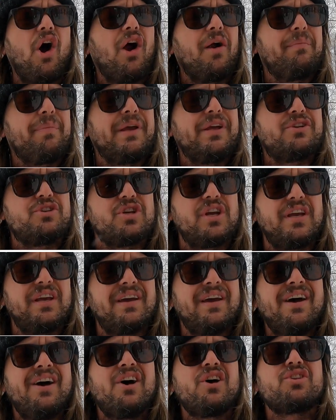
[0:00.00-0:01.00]

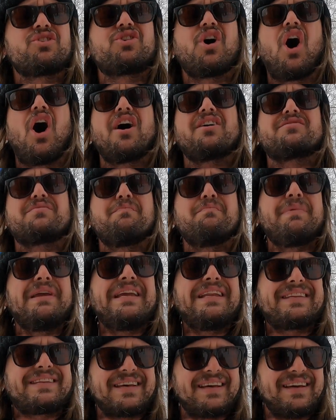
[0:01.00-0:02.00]
RBG, toss
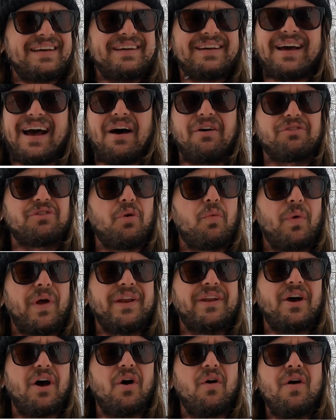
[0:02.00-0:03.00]
meat out the
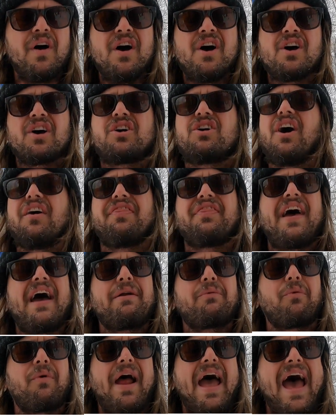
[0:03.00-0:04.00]
window, cut
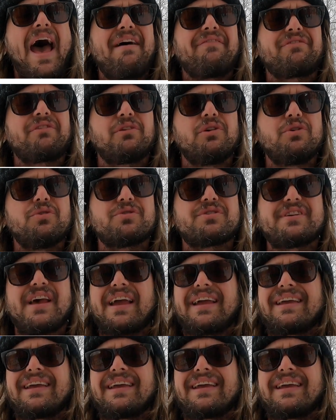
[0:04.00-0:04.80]
that raft loose,